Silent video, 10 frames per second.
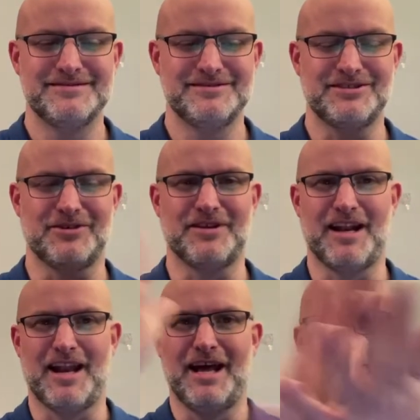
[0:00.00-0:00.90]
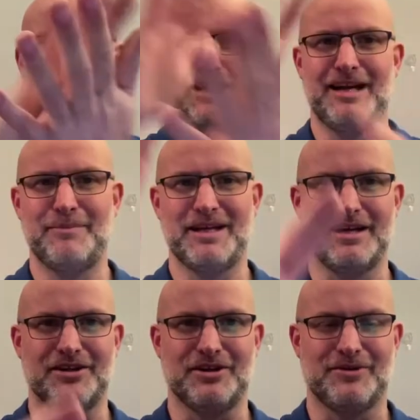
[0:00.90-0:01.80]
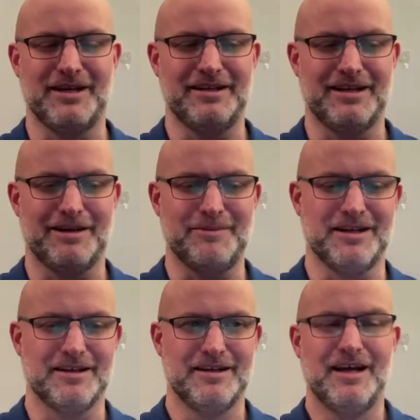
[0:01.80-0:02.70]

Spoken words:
So a loud dynamic and a quiet dynamic.